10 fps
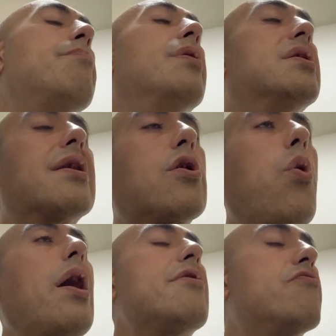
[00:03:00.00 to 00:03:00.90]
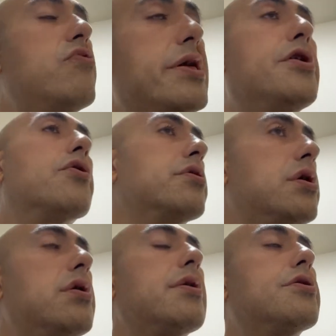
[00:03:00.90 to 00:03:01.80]
but they're quite
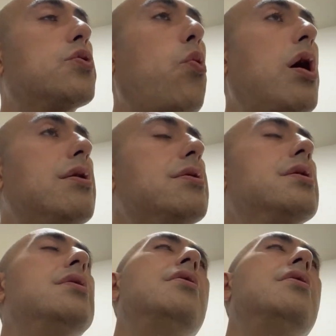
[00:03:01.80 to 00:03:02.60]
redundant as well.